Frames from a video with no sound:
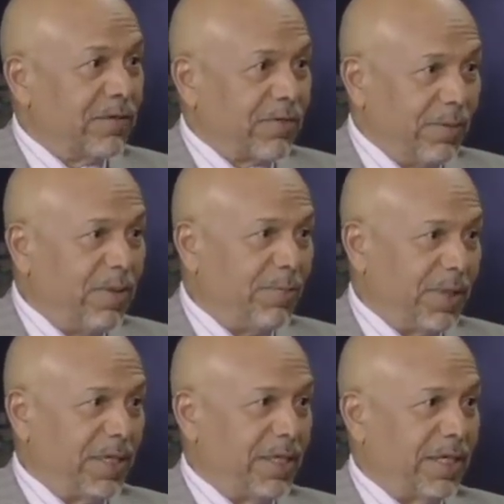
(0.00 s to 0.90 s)
From the
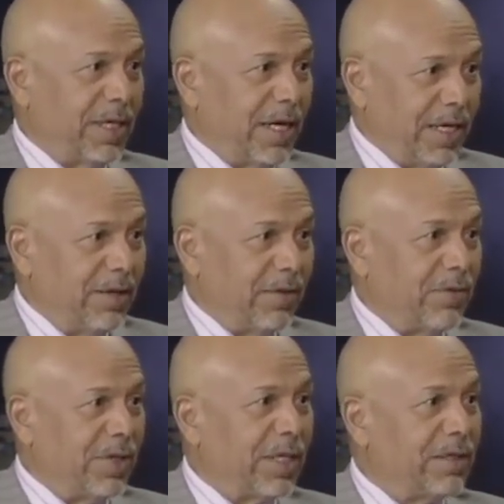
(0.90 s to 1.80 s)
beginning, I know
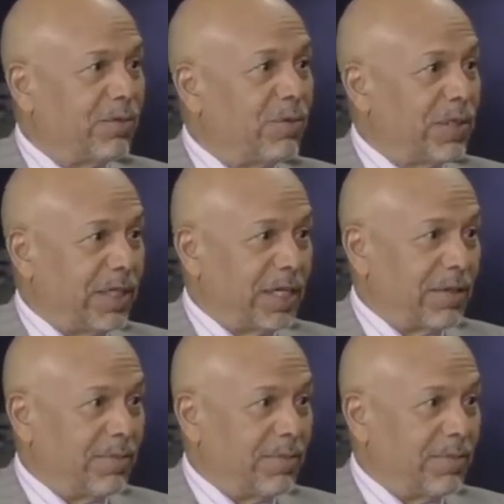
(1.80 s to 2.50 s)
that it will take